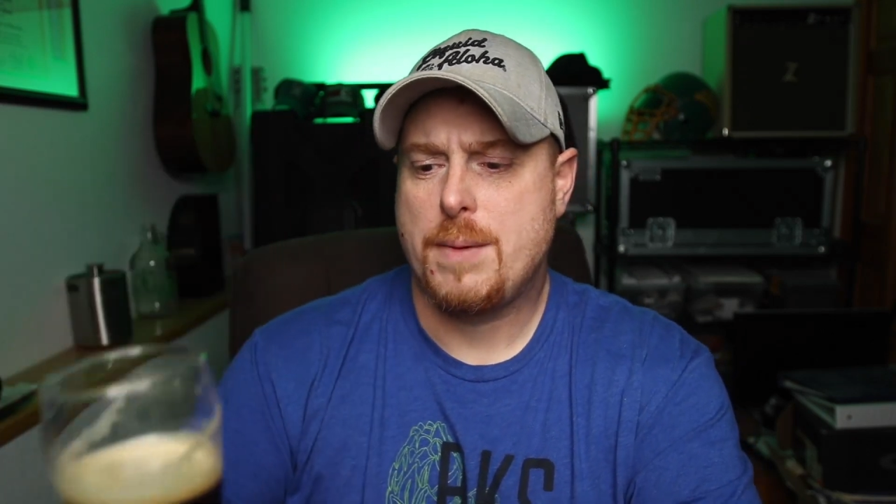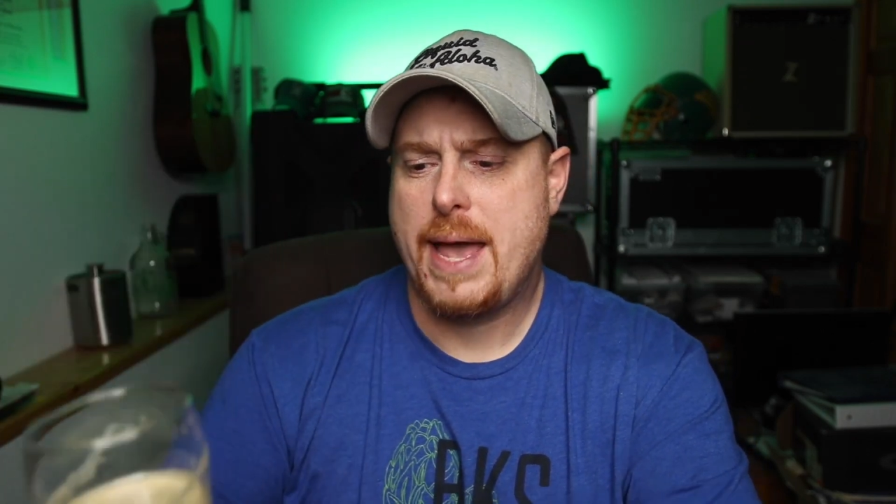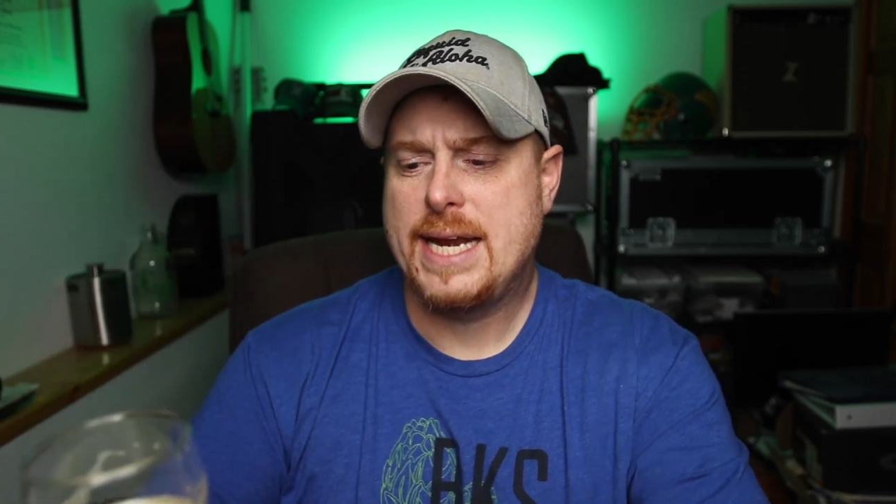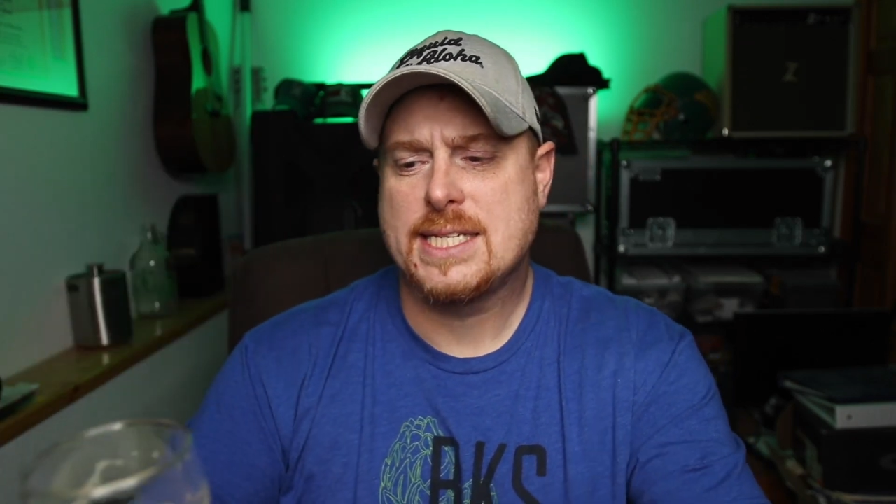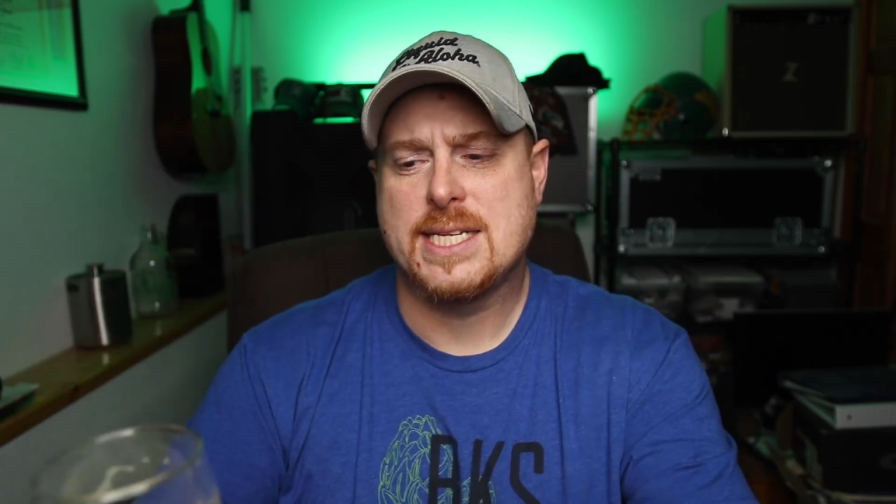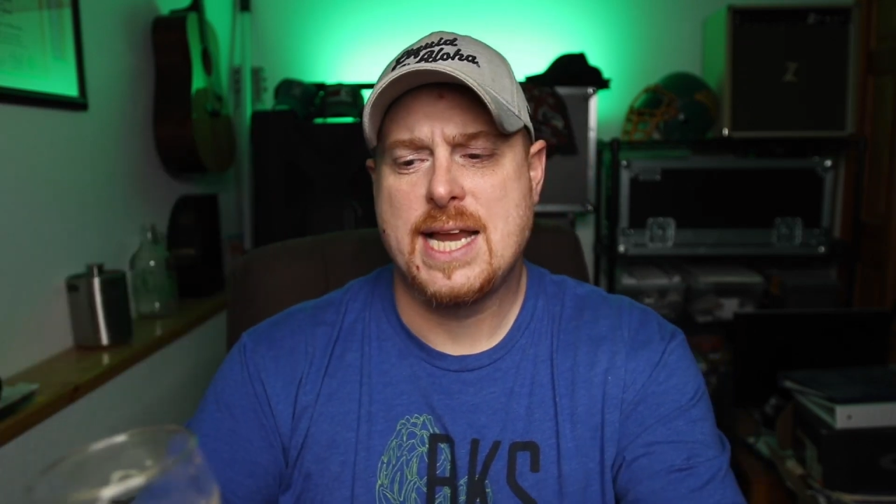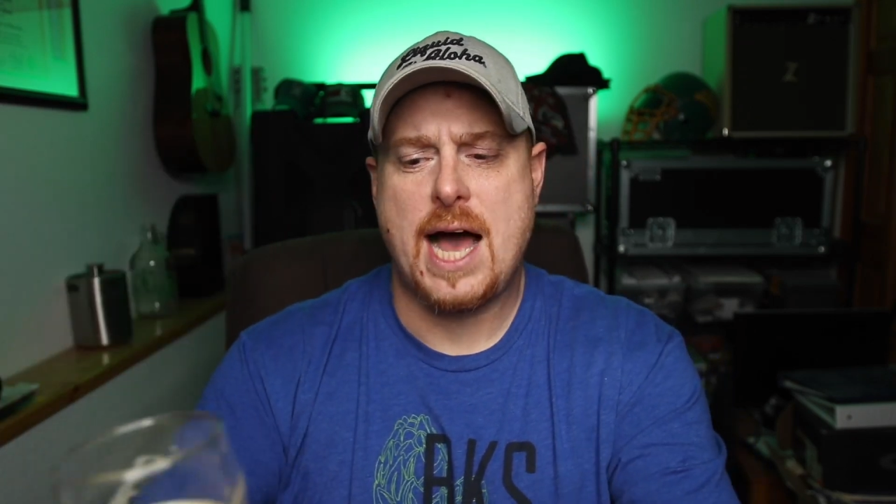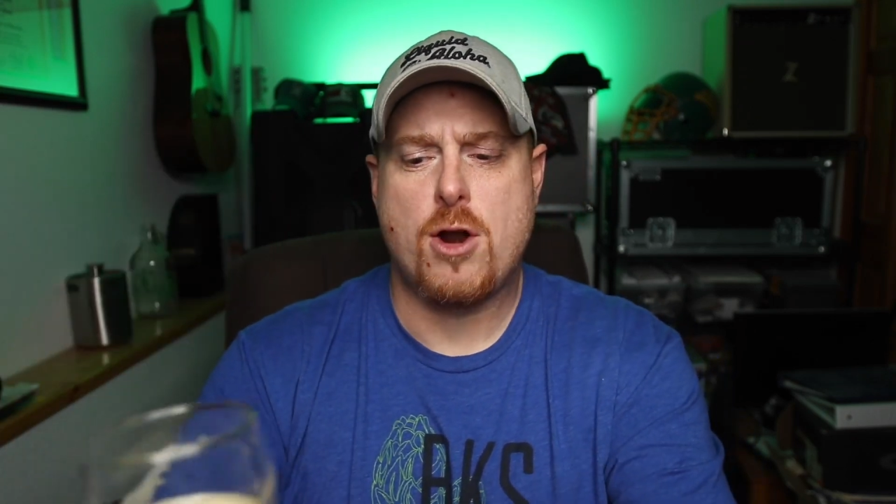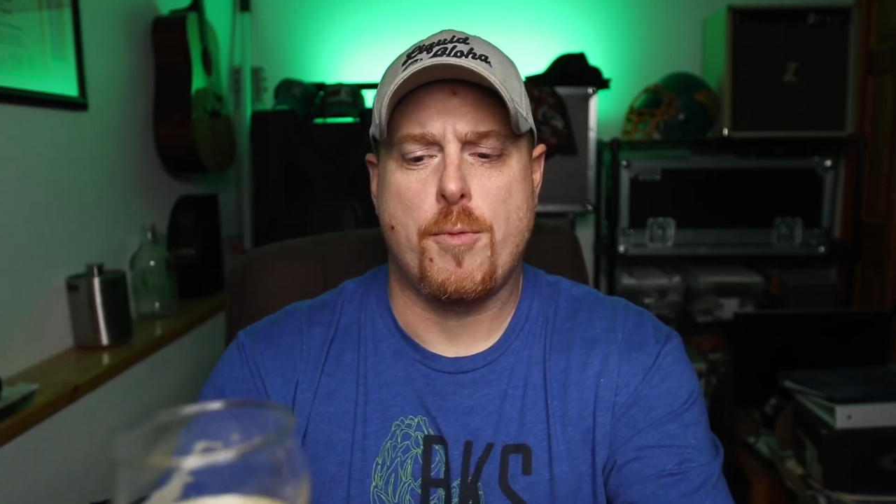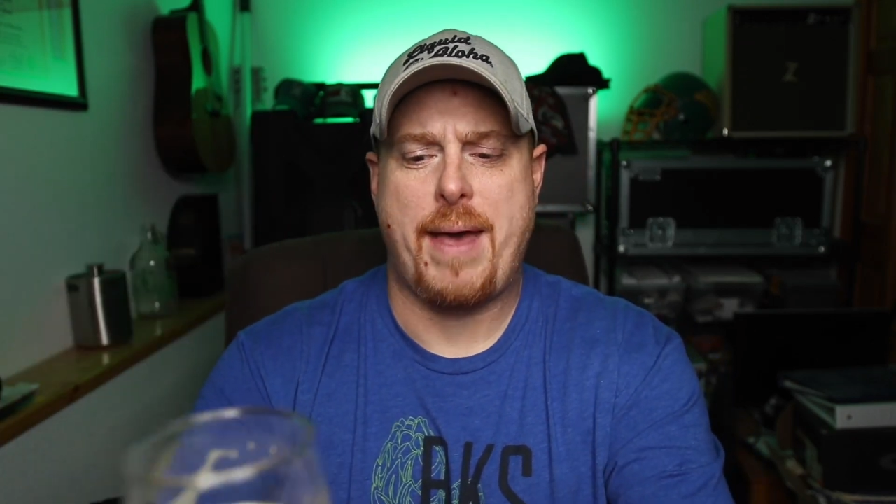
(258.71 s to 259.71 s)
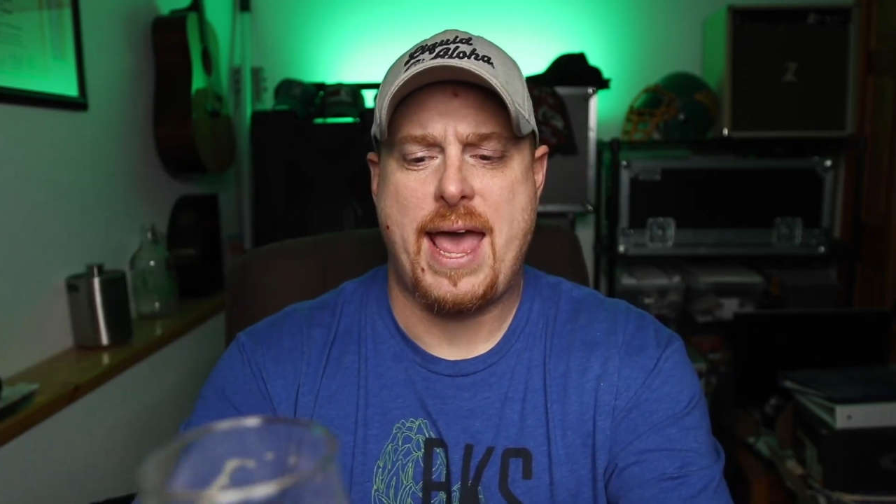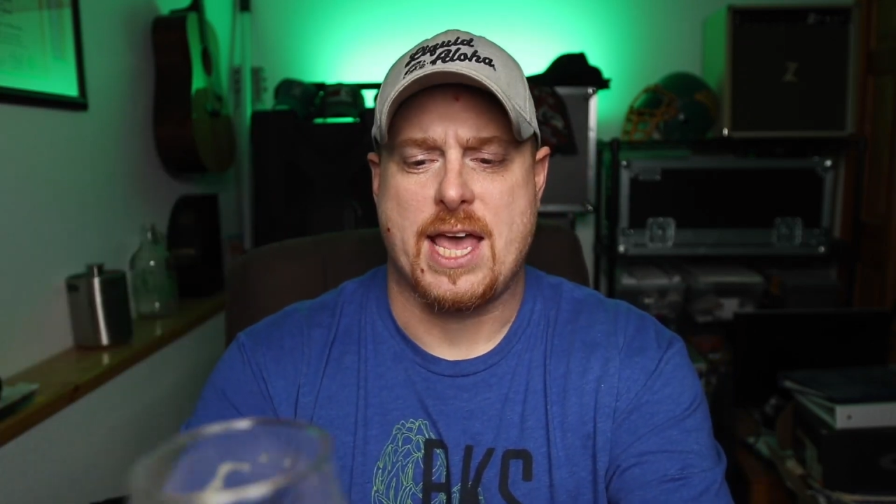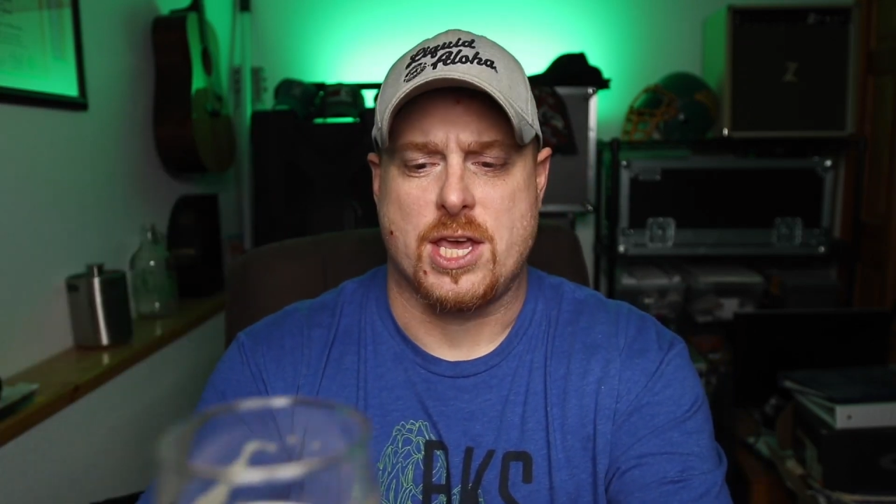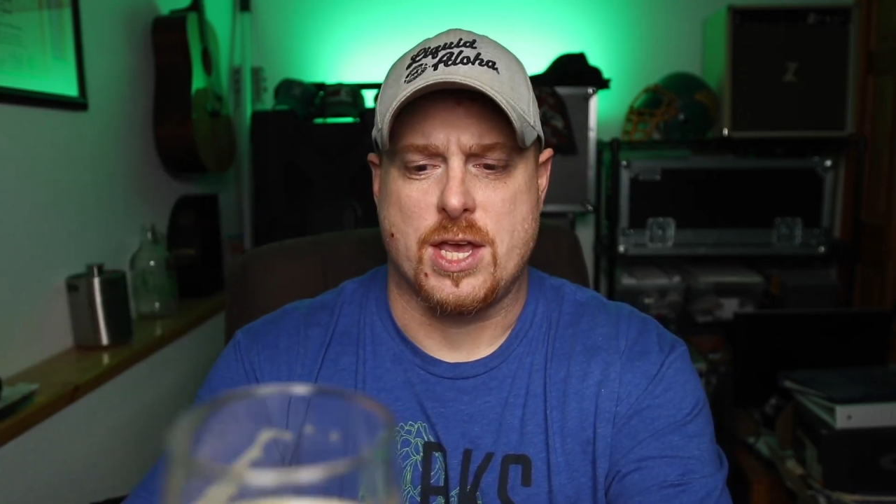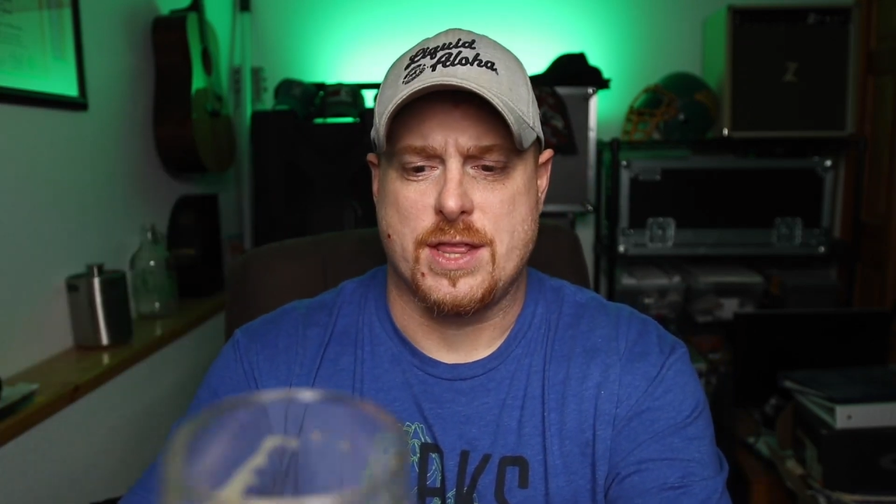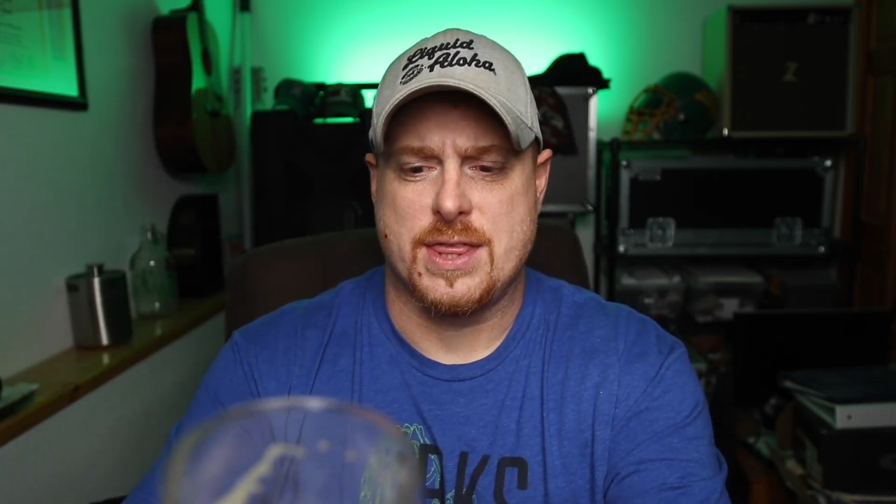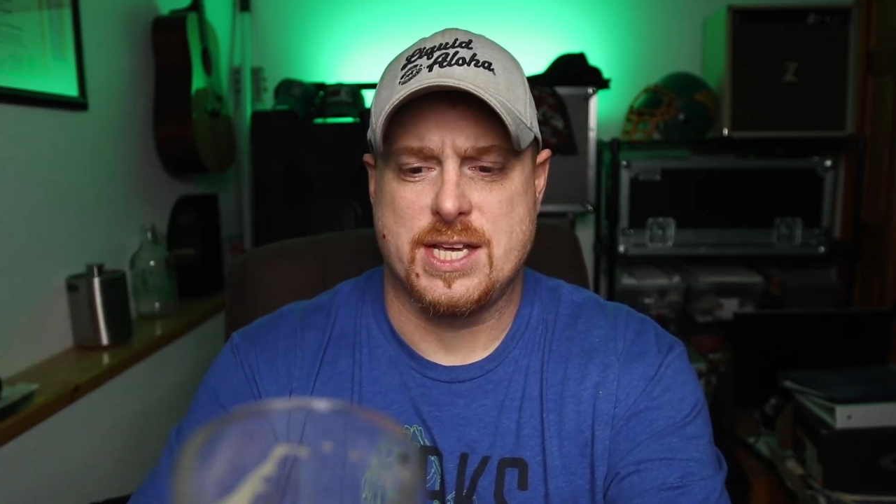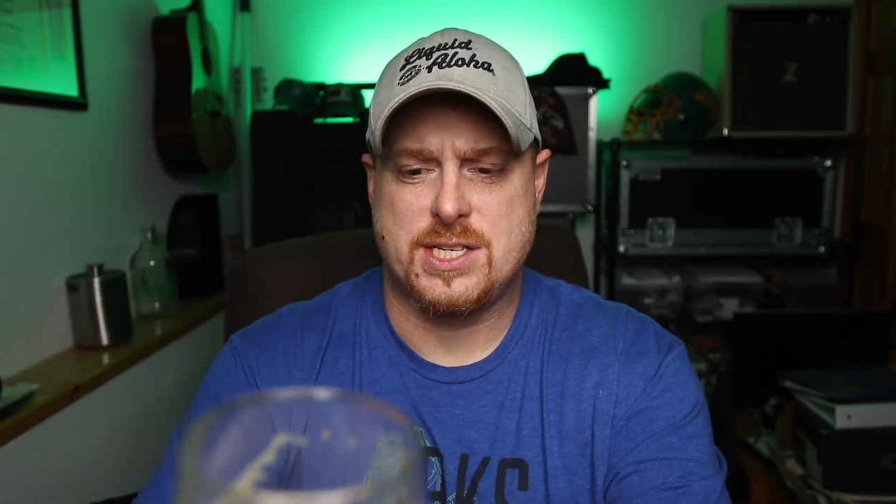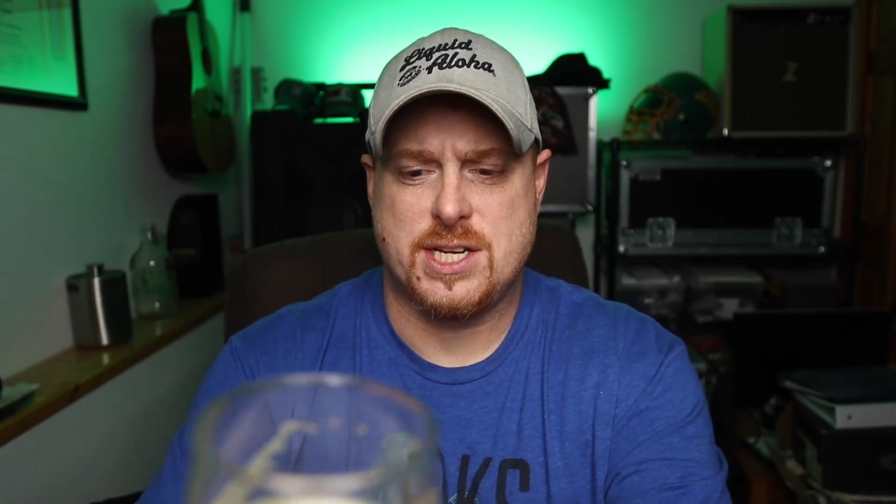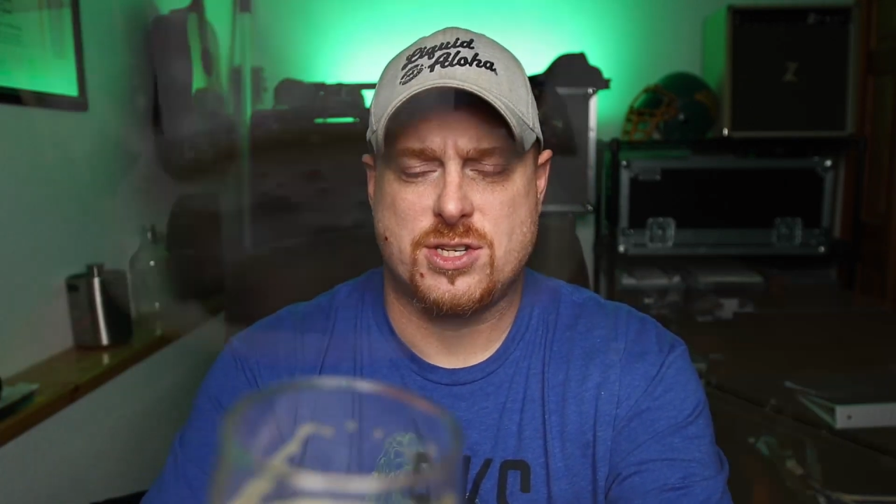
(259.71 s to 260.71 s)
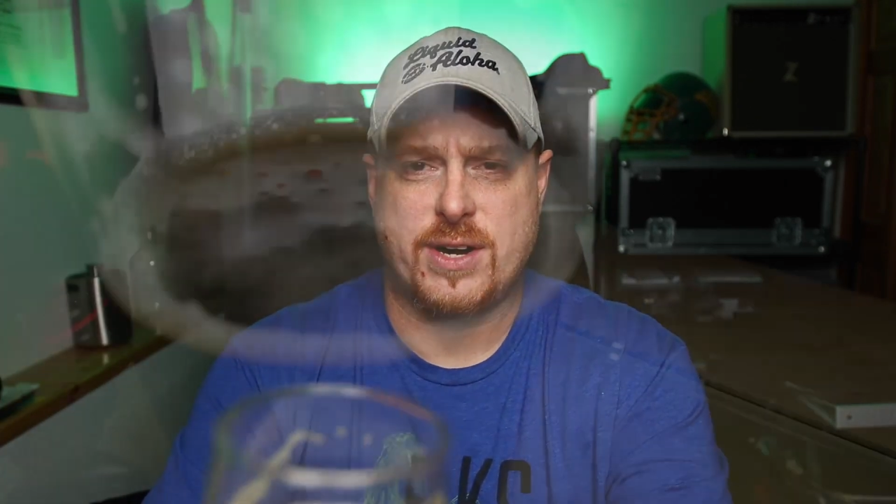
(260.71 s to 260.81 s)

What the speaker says: and it's not opaque. This is